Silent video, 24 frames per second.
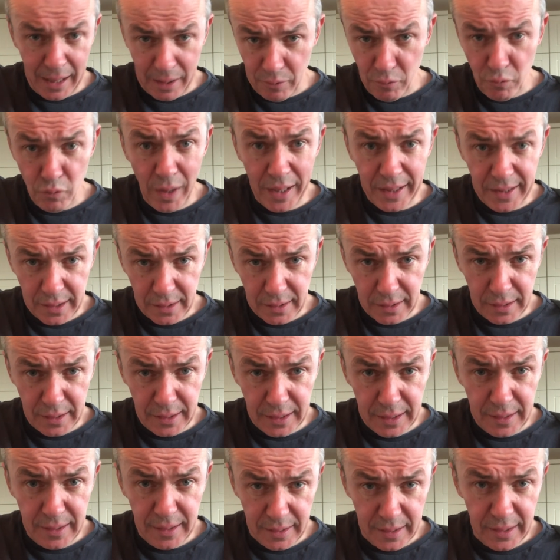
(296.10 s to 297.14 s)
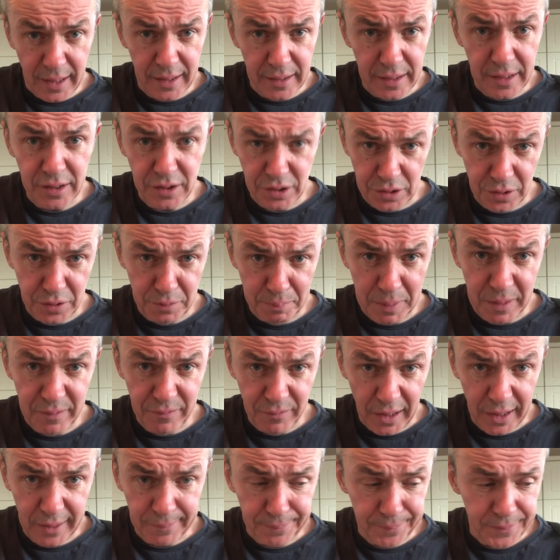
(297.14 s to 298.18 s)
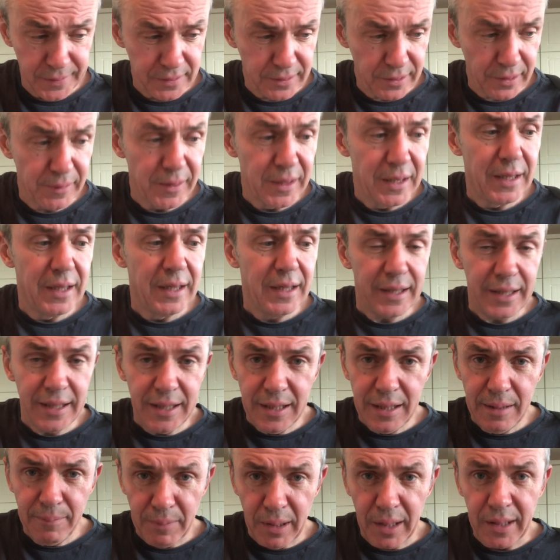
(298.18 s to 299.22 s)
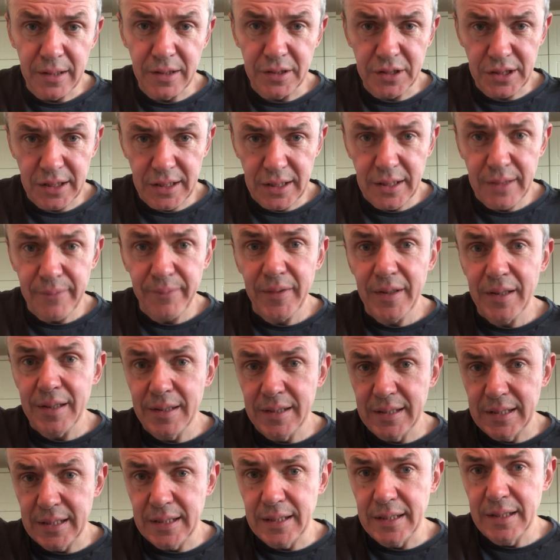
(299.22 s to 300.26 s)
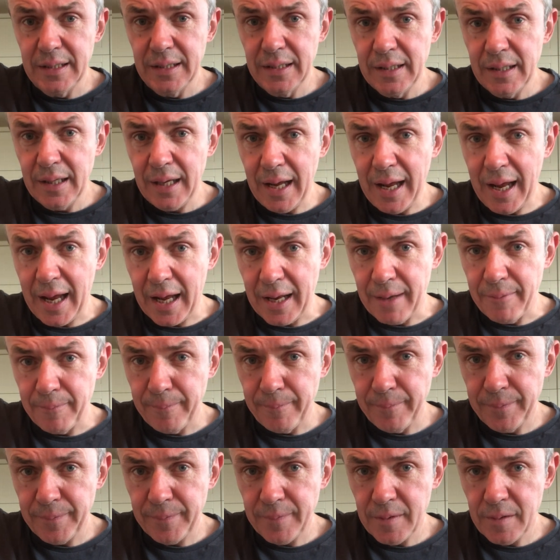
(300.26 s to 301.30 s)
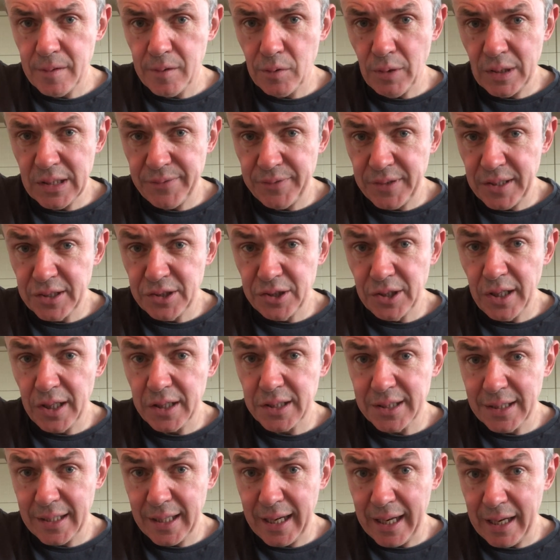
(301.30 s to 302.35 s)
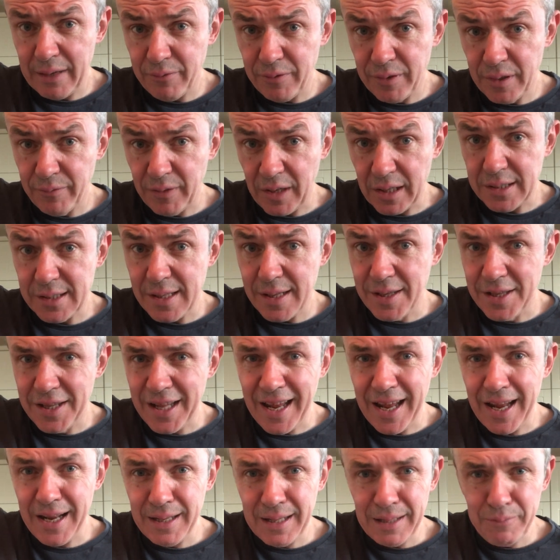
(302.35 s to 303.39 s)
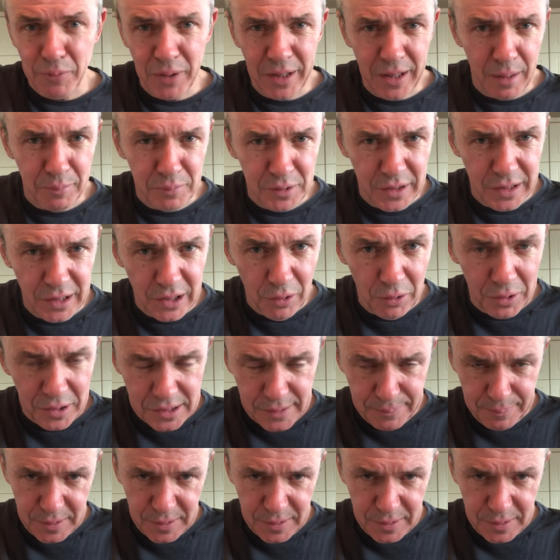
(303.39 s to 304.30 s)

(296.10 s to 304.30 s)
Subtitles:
regularly, then it should be fine. So E minor, G, D, A. twice for the introduction, 8 for the verse. Then we come to the chorus.